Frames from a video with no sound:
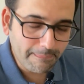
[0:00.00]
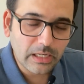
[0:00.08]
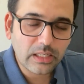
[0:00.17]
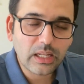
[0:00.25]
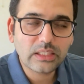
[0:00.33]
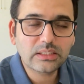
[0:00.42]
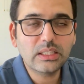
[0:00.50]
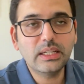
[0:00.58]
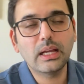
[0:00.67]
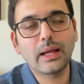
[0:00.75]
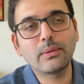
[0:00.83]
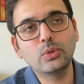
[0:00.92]

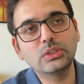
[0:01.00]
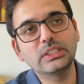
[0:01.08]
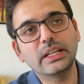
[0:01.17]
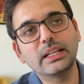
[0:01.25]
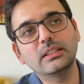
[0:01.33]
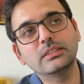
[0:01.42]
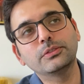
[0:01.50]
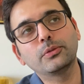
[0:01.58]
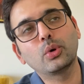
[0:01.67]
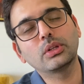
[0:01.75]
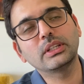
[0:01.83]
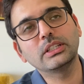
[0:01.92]
Lastly, I would say is
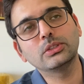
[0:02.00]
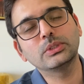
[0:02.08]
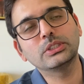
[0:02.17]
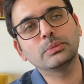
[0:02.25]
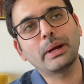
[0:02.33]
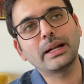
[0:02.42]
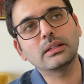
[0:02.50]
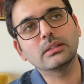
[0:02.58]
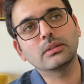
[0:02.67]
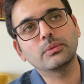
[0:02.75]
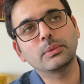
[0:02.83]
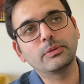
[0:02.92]
4 things which matter
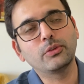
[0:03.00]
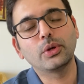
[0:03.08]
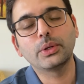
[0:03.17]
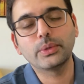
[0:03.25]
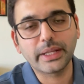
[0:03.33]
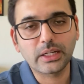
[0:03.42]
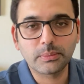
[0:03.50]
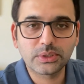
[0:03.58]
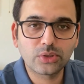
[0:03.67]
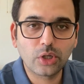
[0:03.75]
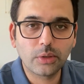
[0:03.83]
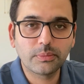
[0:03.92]
before you take up a
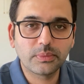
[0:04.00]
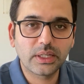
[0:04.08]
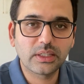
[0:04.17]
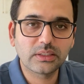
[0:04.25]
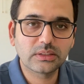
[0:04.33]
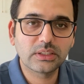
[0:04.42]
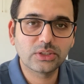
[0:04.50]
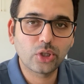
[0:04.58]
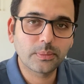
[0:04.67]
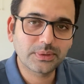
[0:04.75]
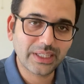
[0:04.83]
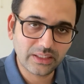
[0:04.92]
job. That is the
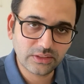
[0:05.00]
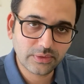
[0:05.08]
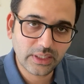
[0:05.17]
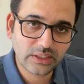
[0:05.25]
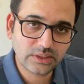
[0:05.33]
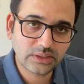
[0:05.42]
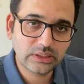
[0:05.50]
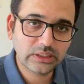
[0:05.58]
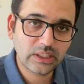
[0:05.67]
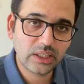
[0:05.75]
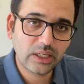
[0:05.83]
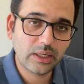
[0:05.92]
job satisfaction,
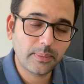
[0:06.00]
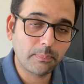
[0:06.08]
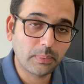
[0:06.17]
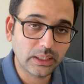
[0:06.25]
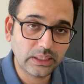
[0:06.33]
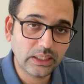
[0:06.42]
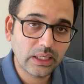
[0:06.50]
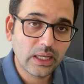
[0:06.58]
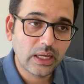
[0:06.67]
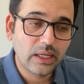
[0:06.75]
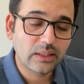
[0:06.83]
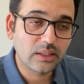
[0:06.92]
the money,
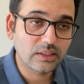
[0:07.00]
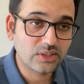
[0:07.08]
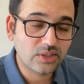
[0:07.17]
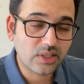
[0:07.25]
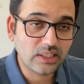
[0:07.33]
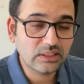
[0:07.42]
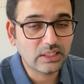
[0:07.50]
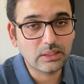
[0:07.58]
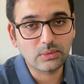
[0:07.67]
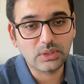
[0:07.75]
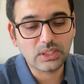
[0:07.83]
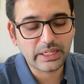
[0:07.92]
the stress, and the
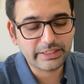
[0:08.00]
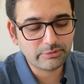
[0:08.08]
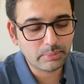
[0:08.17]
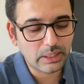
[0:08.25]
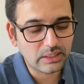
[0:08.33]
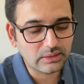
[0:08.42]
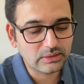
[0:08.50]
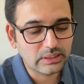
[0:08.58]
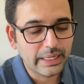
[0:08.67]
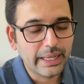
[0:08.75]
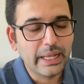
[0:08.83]
work-life balance.